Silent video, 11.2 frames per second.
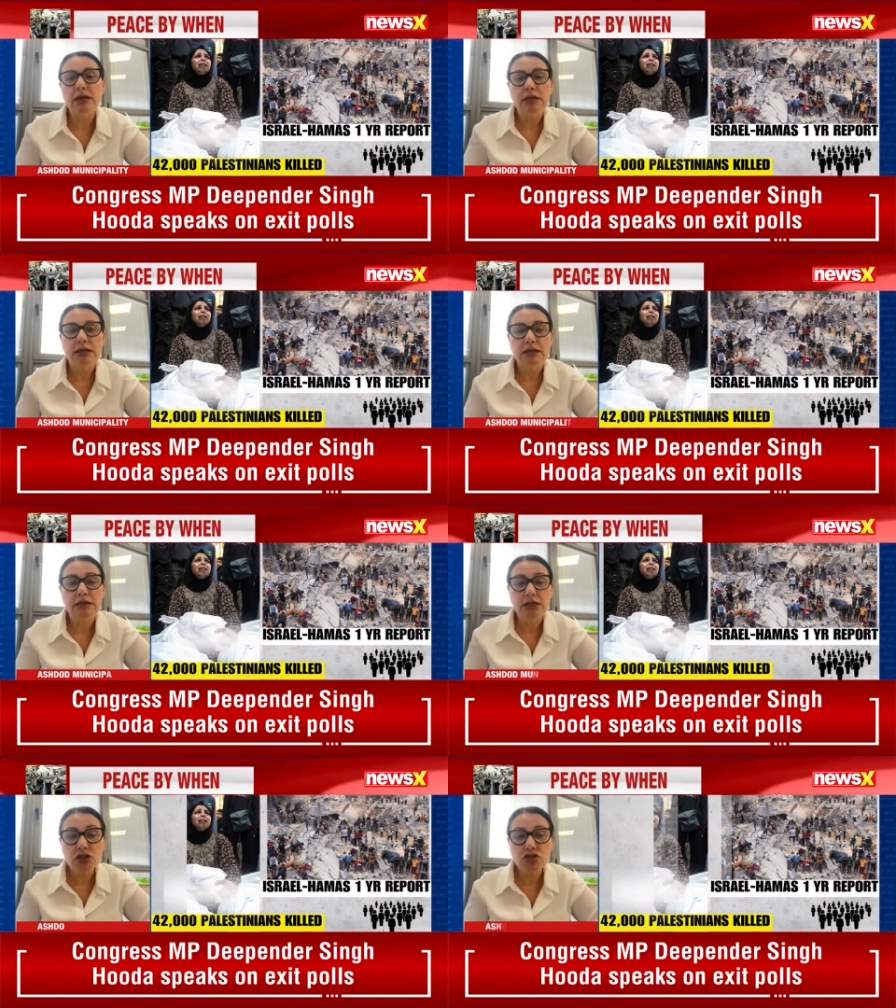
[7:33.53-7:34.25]

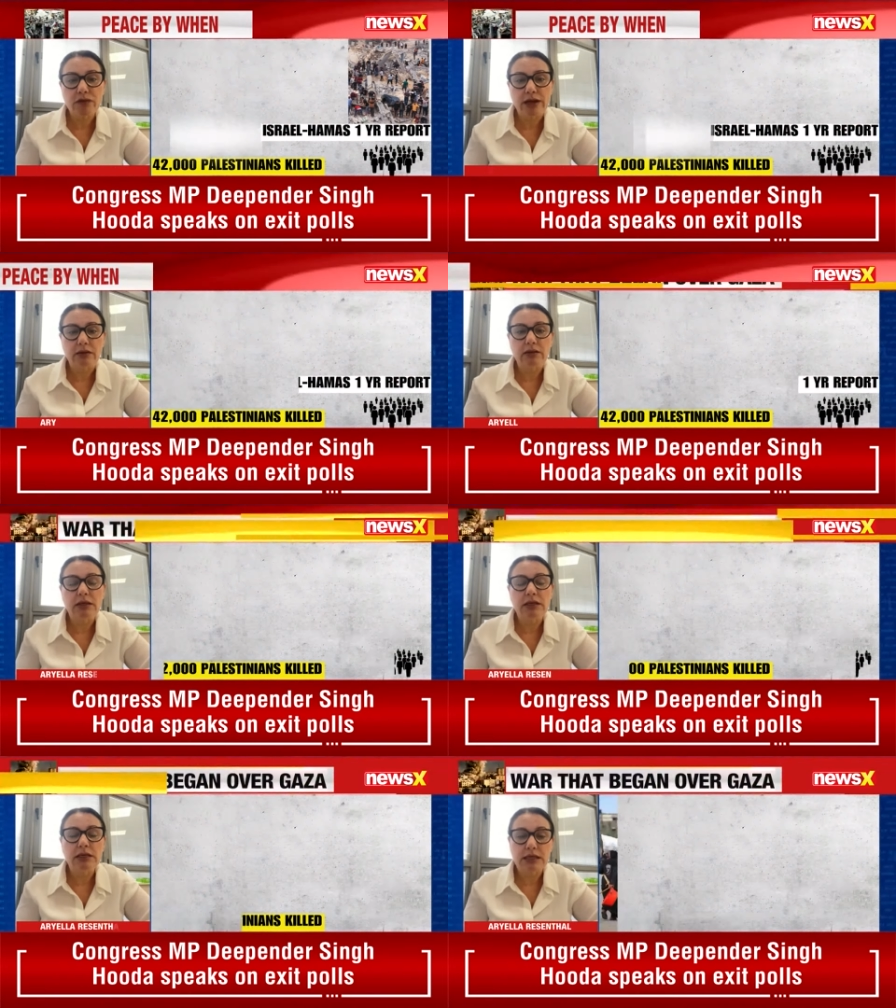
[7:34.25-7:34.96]
in Israel
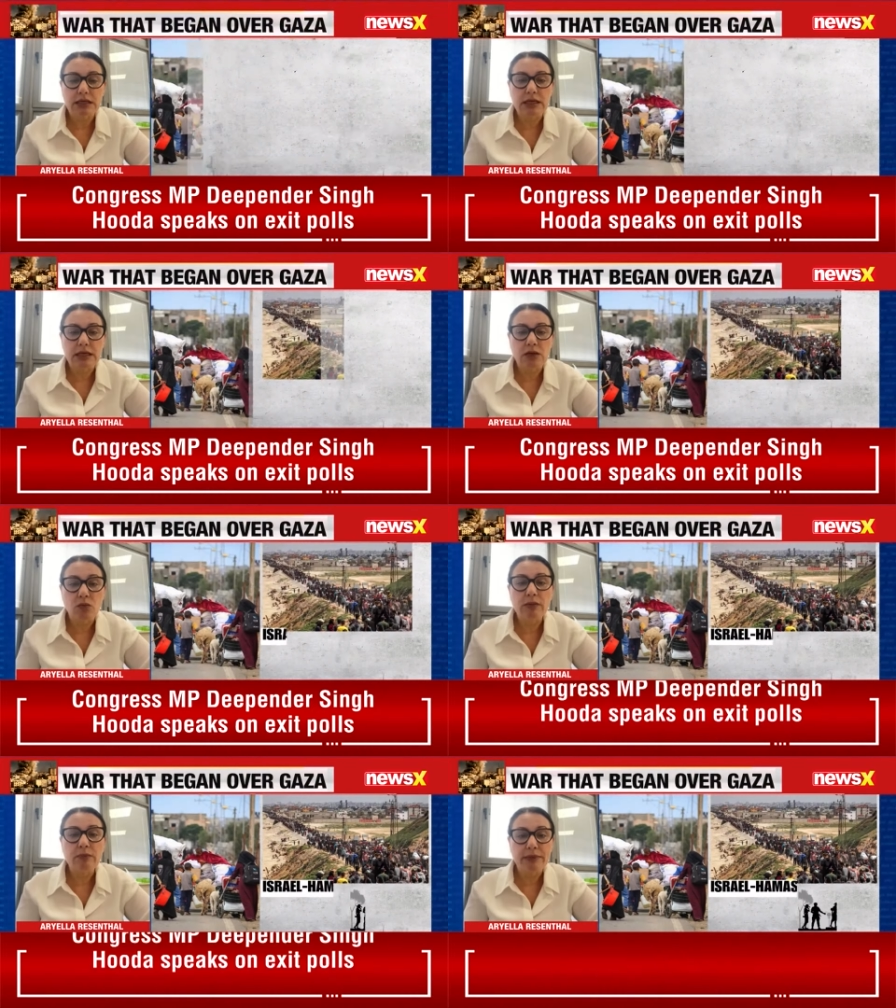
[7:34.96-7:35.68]
uh,
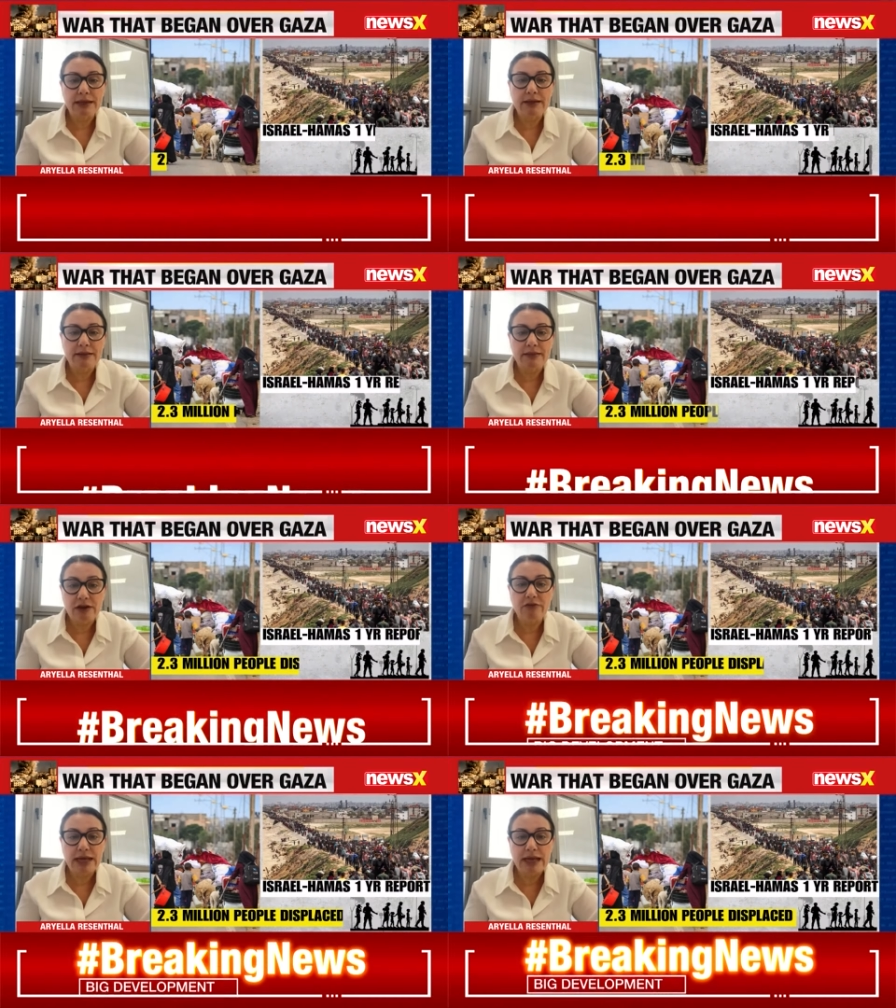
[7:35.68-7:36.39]
will be in
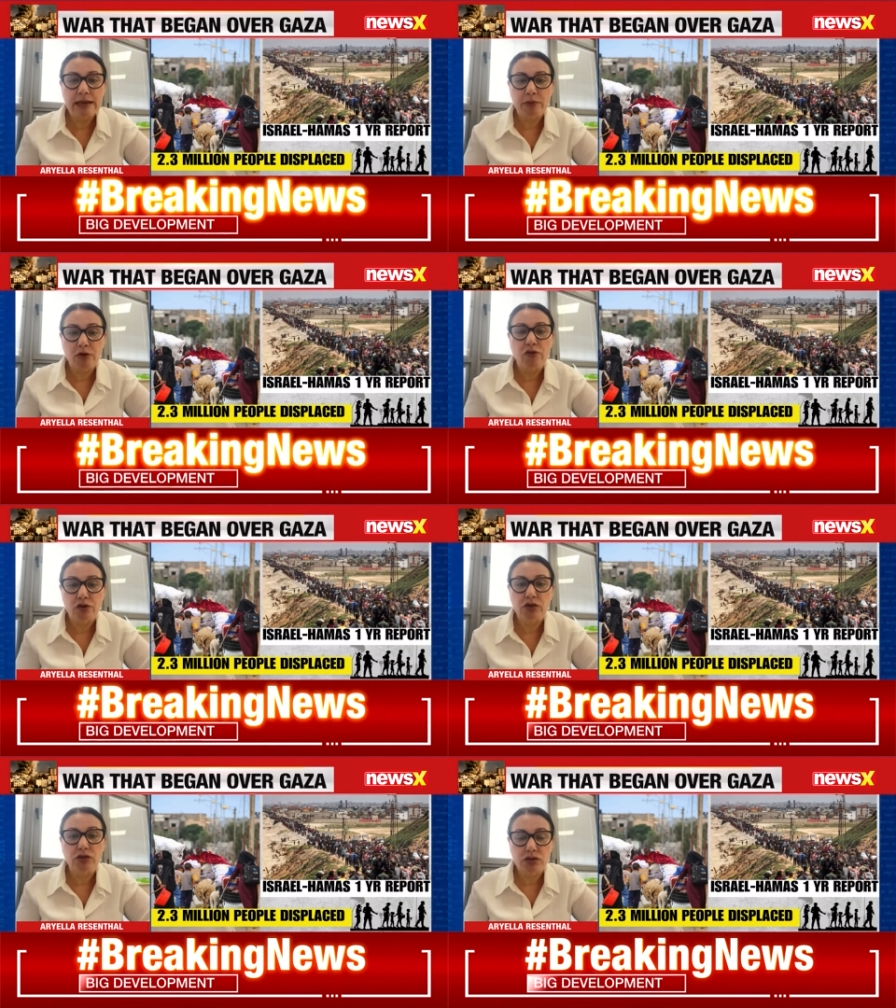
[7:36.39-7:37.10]
their
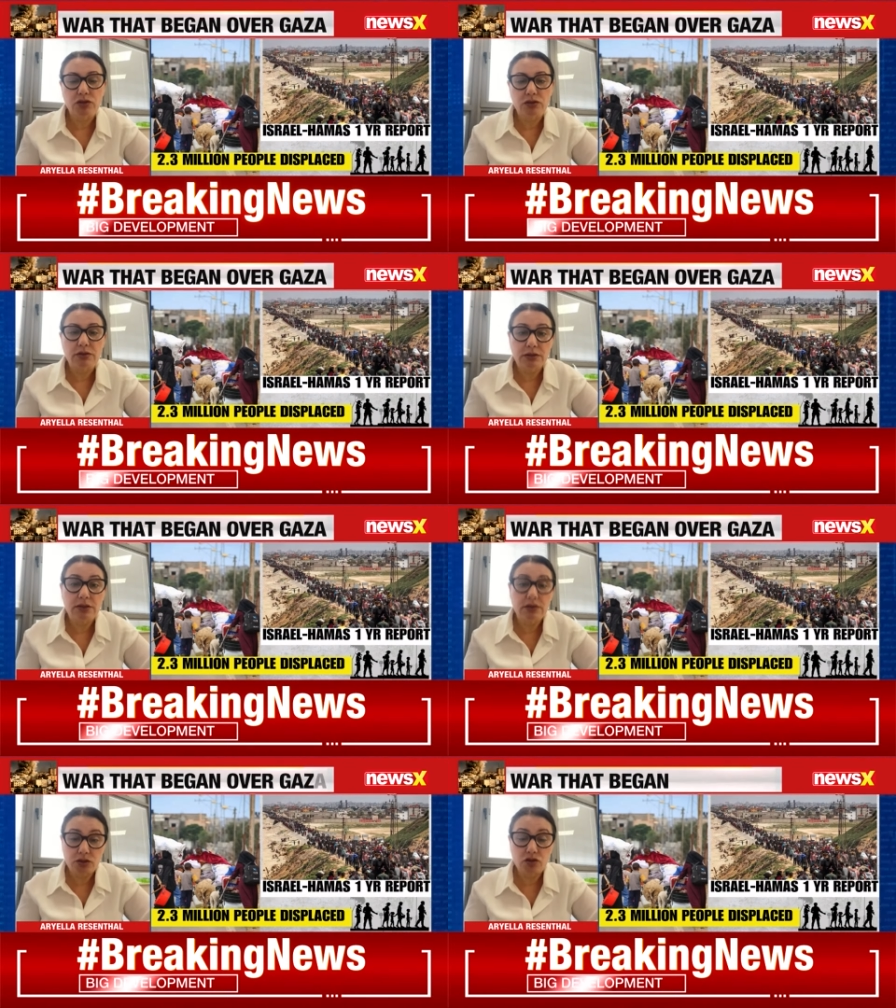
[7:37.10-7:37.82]
neighborhood
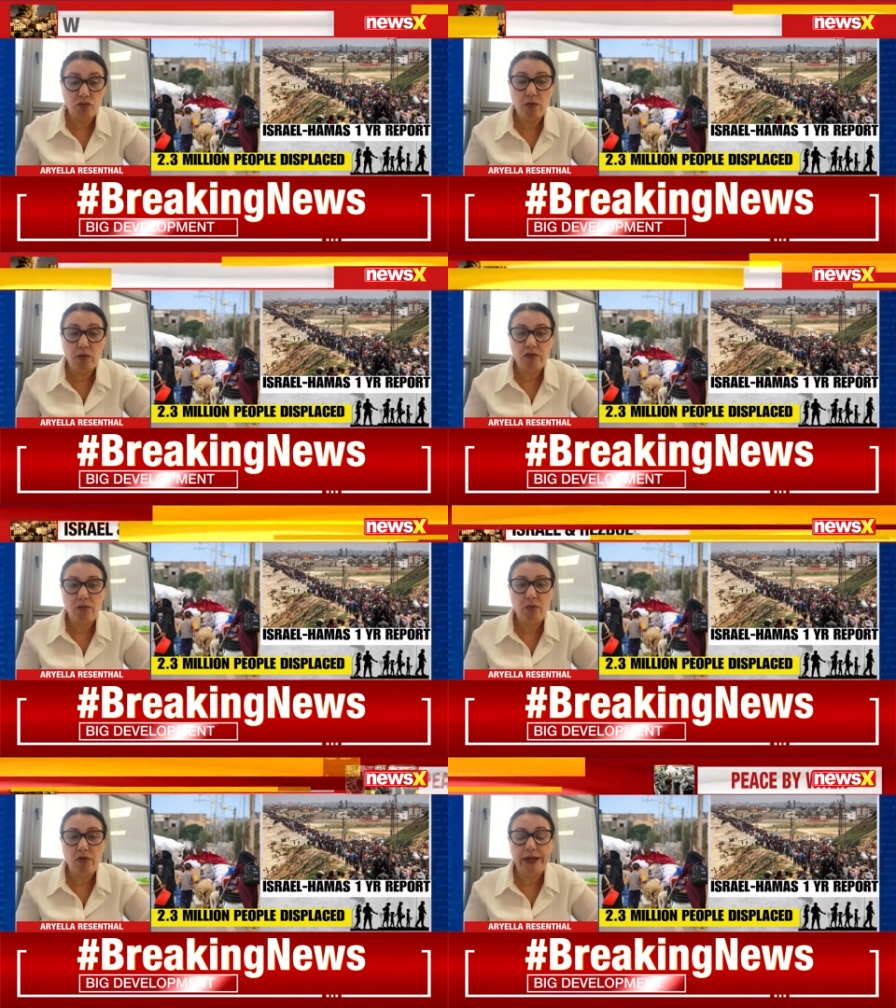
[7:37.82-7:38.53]
tomorrow
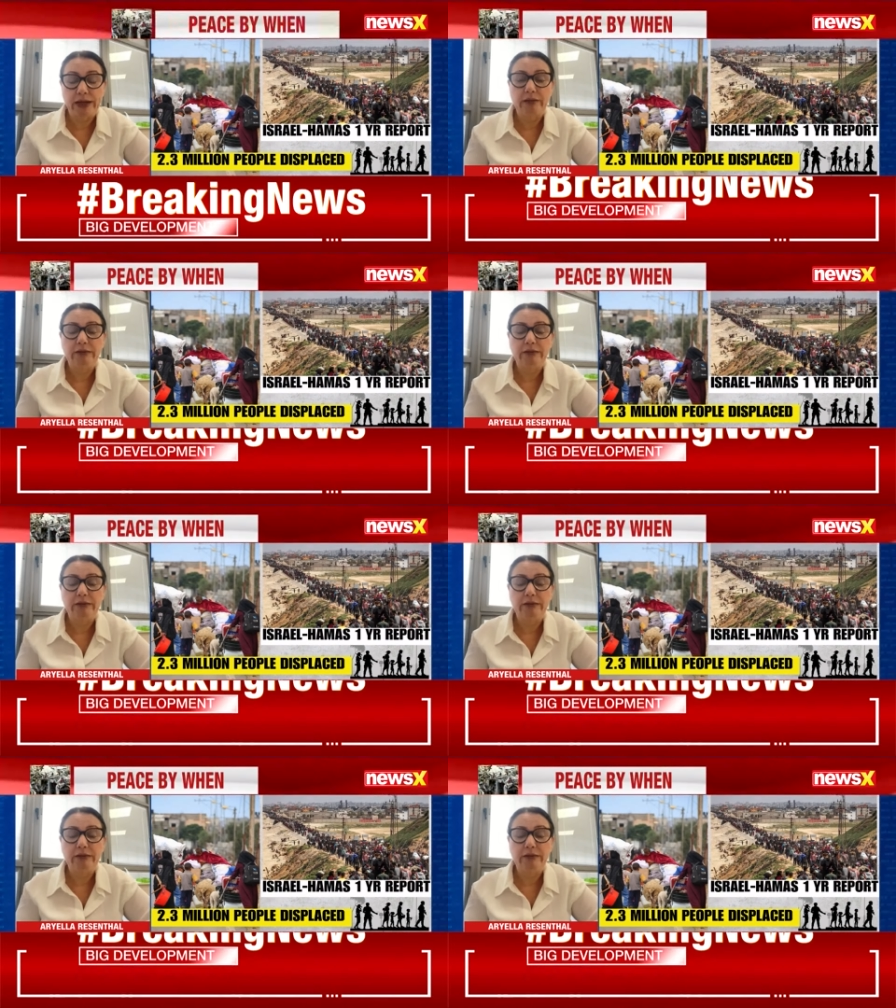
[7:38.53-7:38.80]
morning.